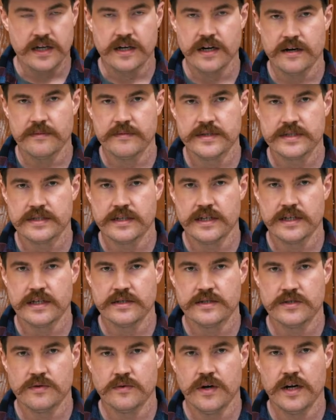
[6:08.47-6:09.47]
cut them as thick
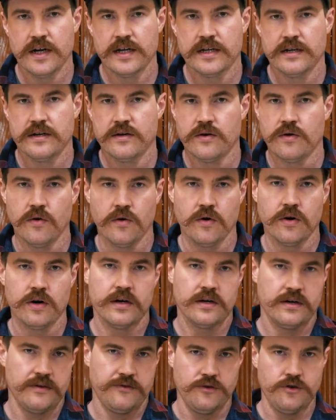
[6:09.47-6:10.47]
as you want,
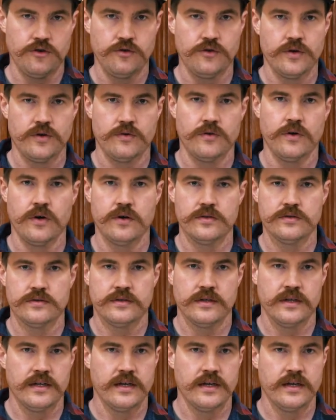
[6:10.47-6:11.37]
or if you're doing a roast,